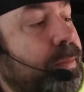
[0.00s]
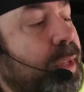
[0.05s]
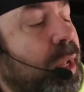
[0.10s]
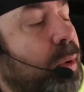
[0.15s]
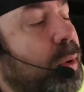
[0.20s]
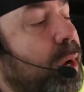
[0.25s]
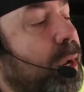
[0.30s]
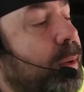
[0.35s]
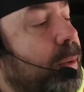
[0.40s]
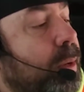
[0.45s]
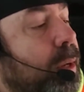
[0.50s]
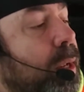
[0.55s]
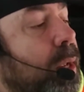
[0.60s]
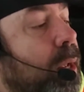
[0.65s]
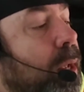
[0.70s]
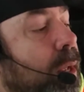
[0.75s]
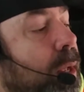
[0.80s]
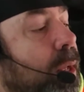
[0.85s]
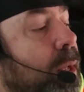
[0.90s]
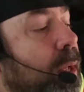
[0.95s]
All right,
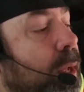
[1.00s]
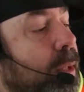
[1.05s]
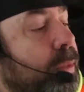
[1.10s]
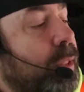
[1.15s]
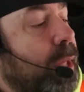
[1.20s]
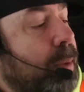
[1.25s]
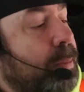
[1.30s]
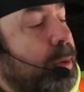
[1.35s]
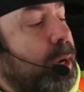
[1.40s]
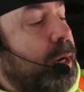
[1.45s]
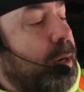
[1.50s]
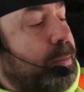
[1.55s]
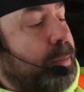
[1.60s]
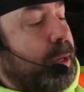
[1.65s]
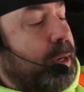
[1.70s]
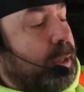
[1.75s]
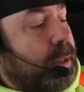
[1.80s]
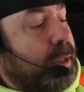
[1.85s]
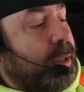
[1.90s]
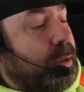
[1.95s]
that might have
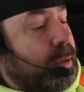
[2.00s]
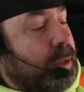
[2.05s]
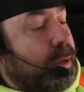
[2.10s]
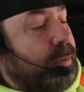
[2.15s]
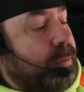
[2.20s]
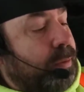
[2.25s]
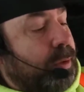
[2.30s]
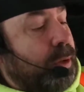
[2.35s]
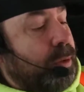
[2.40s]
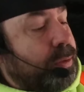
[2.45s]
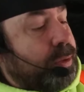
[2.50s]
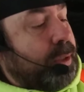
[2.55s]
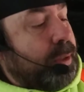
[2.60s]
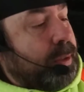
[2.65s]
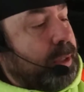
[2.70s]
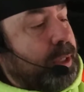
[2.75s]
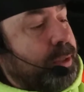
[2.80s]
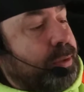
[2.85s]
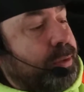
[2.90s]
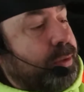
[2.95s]
been a little confusing.
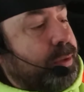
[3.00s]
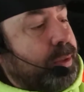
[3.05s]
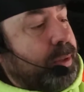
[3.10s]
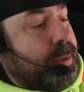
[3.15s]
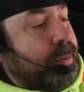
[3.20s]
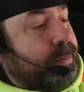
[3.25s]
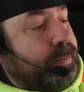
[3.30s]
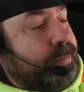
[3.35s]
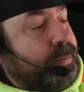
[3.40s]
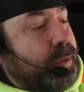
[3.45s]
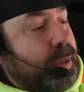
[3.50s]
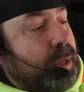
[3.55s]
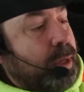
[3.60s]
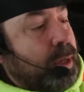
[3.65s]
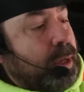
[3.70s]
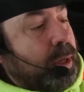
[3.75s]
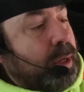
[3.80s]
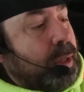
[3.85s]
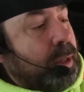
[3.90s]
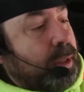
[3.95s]
Let's
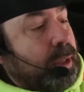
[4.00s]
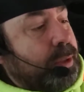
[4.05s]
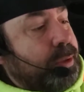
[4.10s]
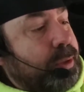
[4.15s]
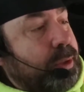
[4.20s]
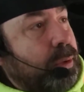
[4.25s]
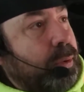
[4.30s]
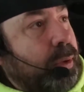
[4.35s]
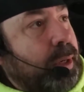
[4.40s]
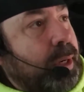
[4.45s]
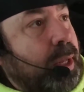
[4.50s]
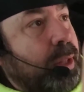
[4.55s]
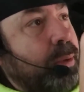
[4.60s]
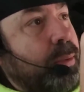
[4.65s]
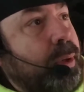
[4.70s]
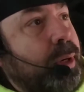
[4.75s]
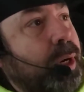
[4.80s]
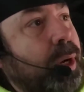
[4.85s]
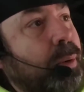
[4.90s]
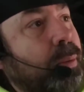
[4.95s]
do another
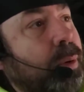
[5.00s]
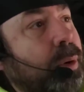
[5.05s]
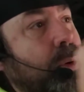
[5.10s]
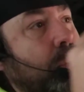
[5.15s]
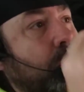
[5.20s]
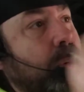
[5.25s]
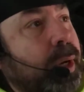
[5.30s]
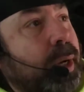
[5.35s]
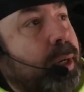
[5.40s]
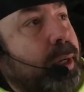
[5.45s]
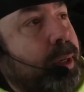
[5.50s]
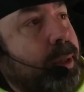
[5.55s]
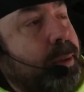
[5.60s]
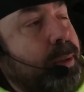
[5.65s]
one here real quick.